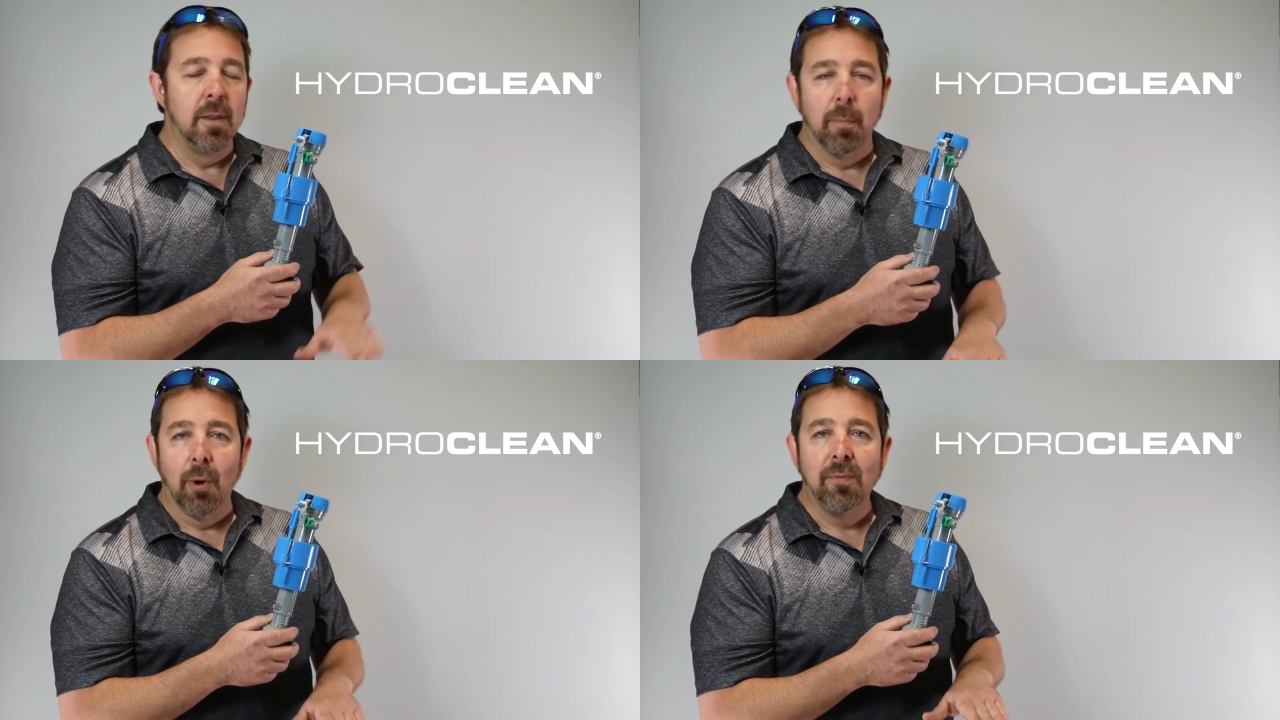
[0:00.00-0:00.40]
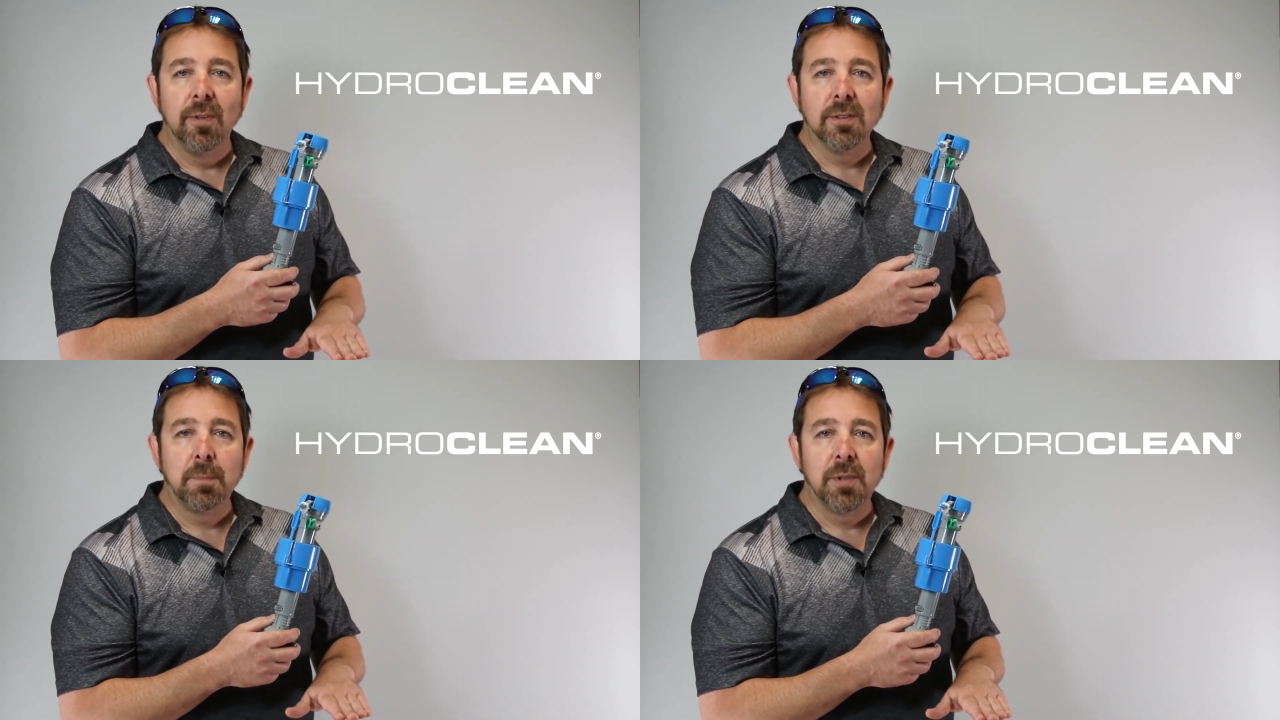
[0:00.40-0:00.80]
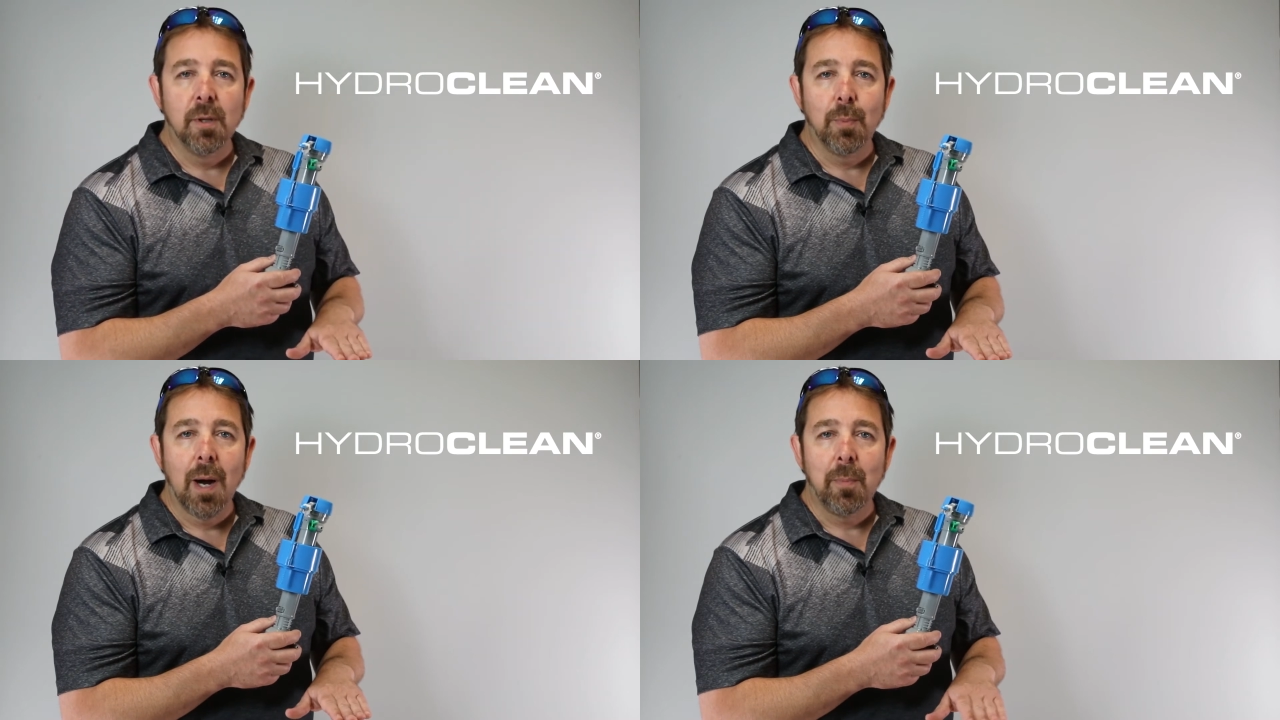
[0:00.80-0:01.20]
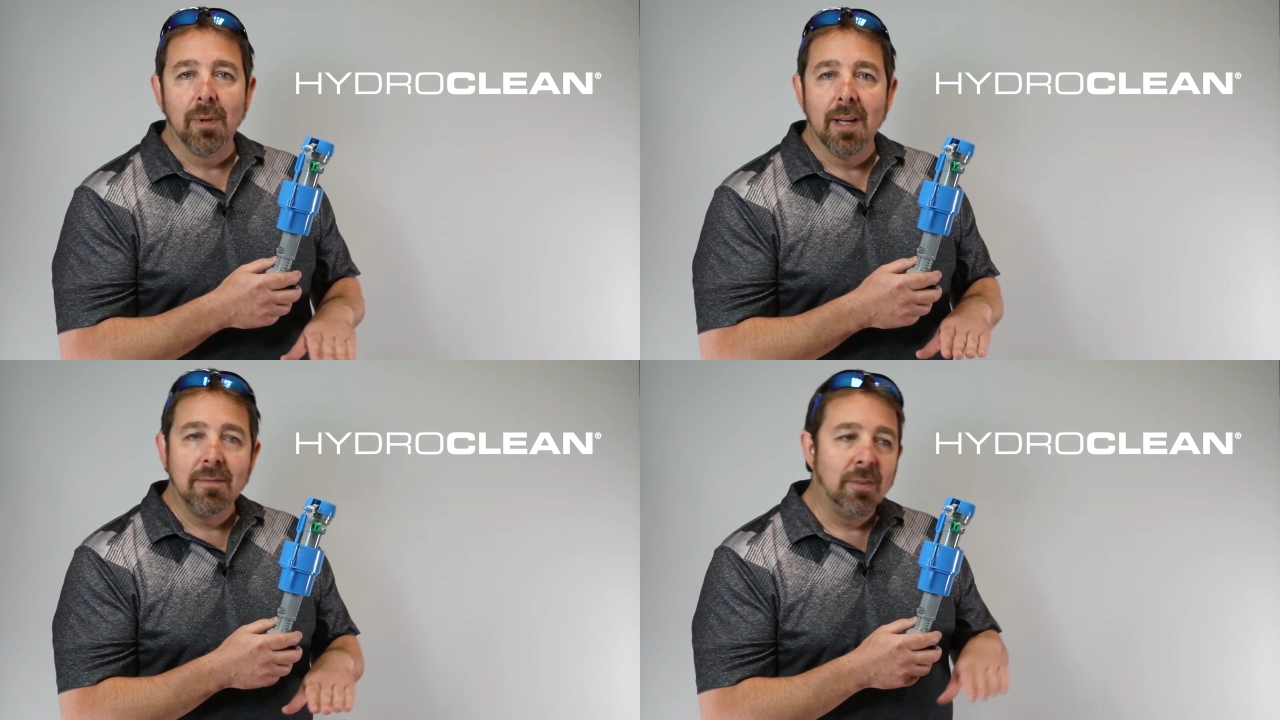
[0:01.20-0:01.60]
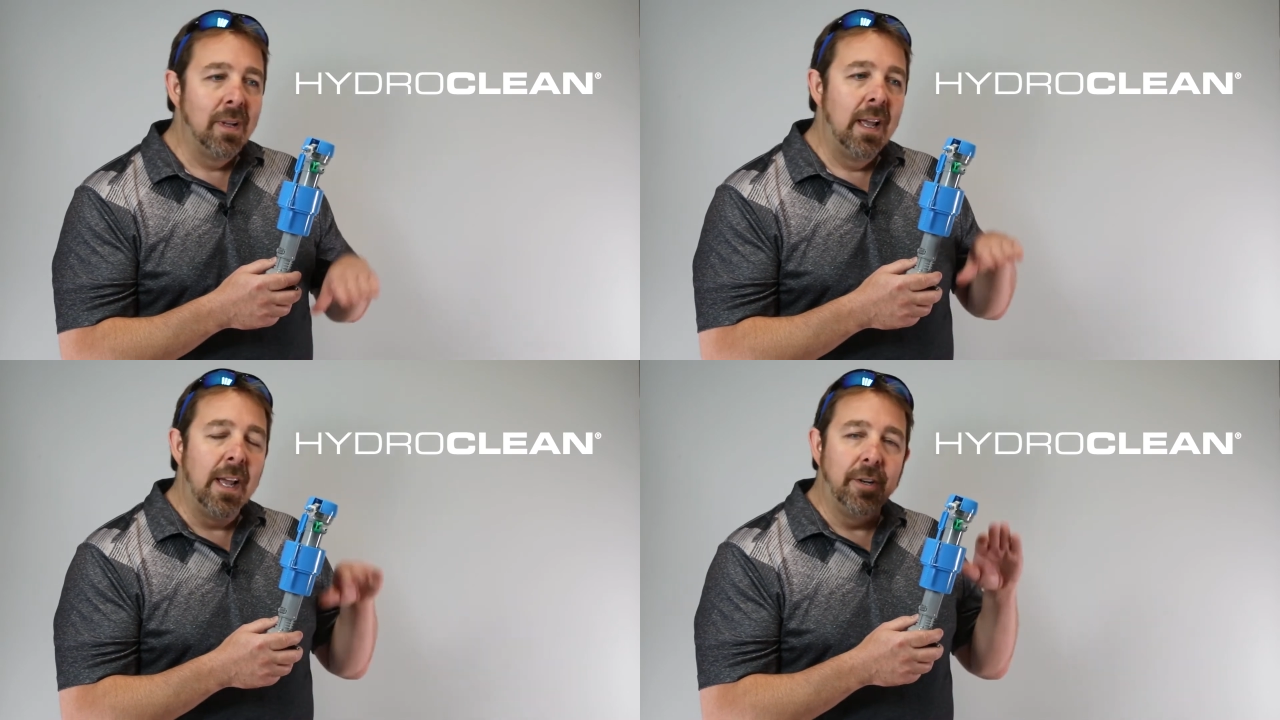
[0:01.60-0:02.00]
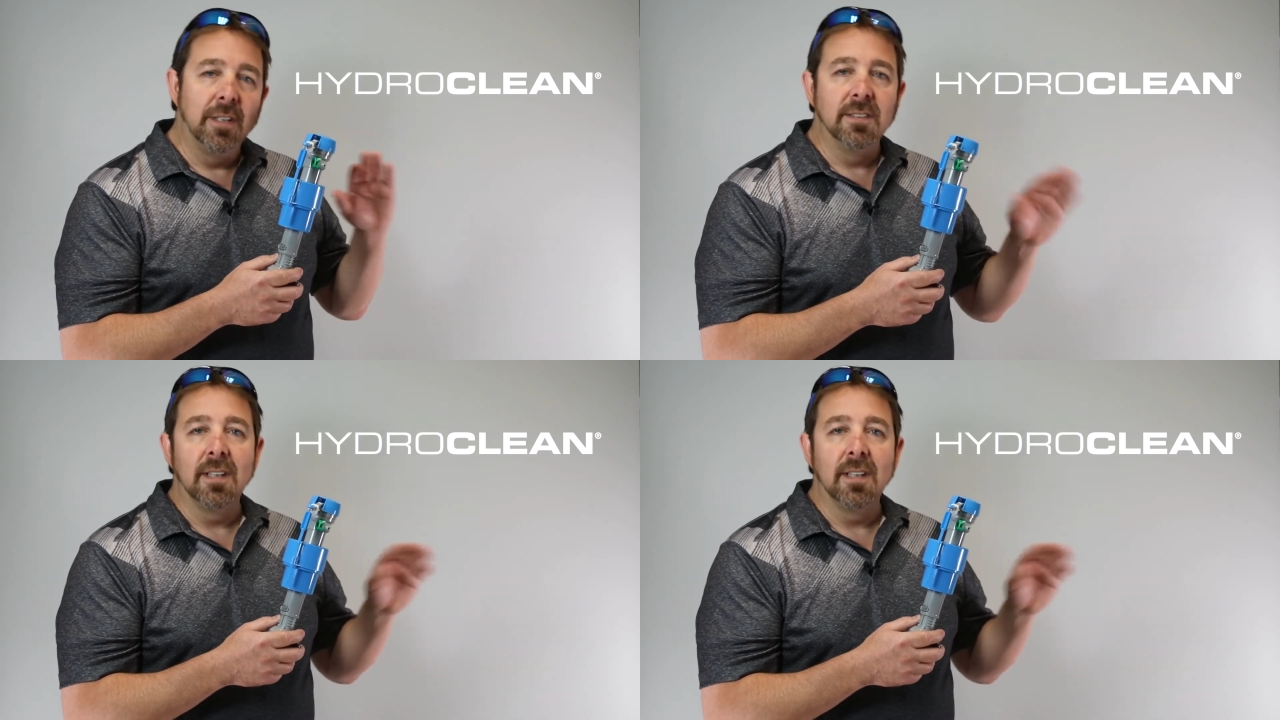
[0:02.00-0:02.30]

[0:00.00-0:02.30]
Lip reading: the bowl fills up to the proper level and you can